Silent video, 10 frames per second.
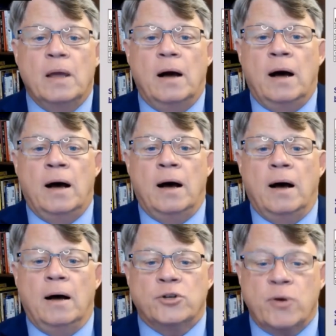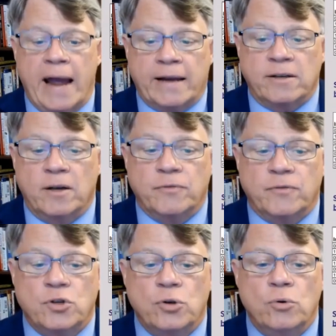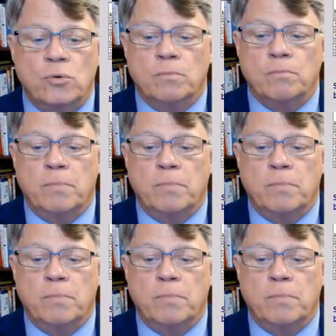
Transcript: attractive to